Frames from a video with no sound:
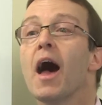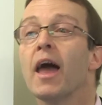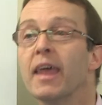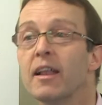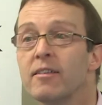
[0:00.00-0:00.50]

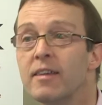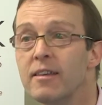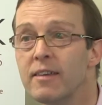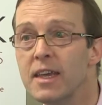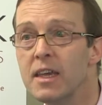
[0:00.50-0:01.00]
an
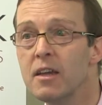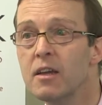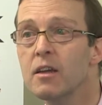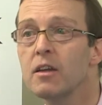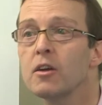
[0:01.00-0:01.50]
LTD
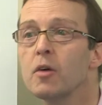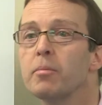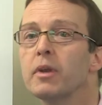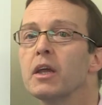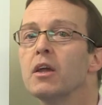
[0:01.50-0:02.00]

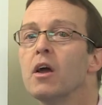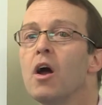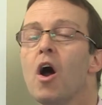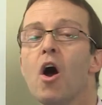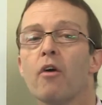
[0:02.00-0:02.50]
company
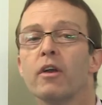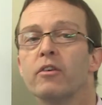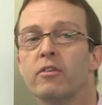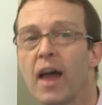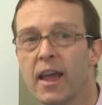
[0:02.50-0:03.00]
or a
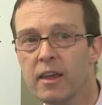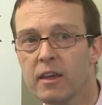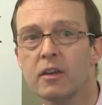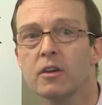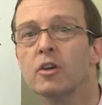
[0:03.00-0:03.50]
DAC
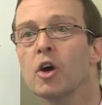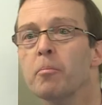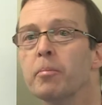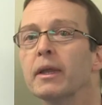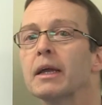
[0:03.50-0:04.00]

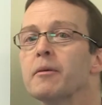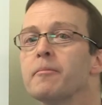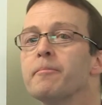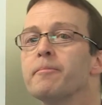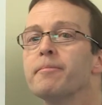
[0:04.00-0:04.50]
company.
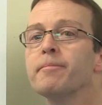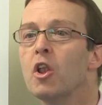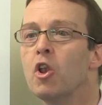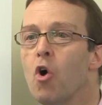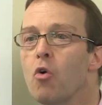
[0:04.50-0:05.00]

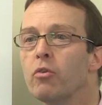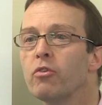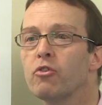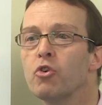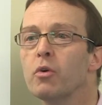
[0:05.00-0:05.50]

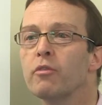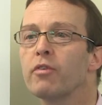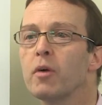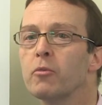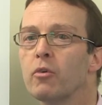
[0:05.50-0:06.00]
Loans to and
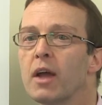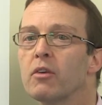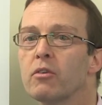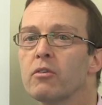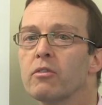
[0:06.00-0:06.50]
from
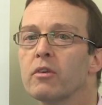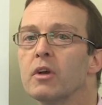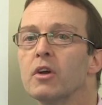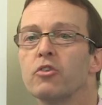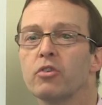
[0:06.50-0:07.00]
directors
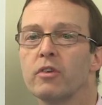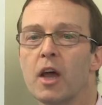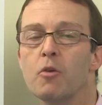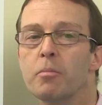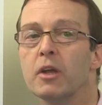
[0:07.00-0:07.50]
should
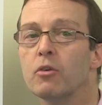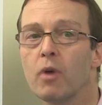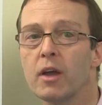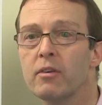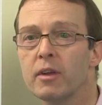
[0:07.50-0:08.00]
now be in
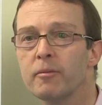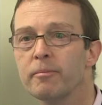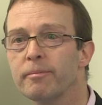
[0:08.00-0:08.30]
writing.